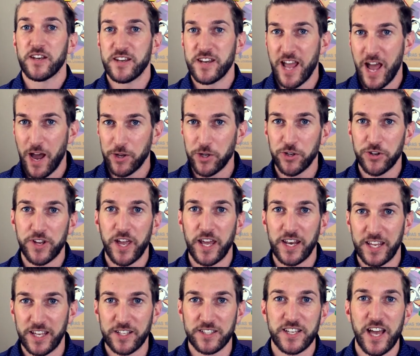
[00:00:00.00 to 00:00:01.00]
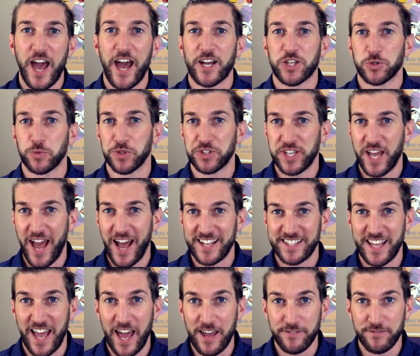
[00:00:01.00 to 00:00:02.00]
now you're getting into actual
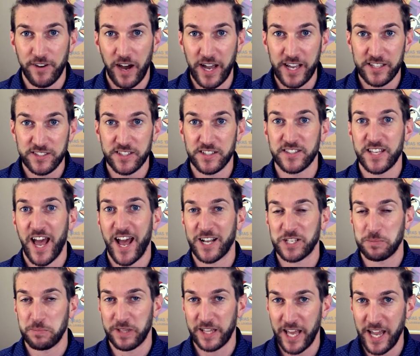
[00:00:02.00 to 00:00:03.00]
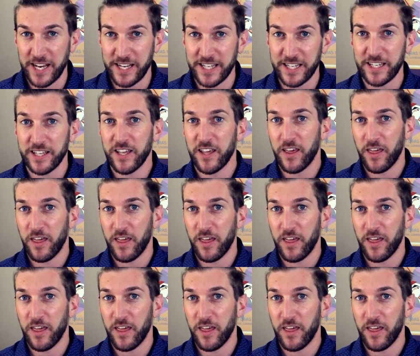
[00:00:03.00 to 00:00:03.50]
tax advice and tax planning.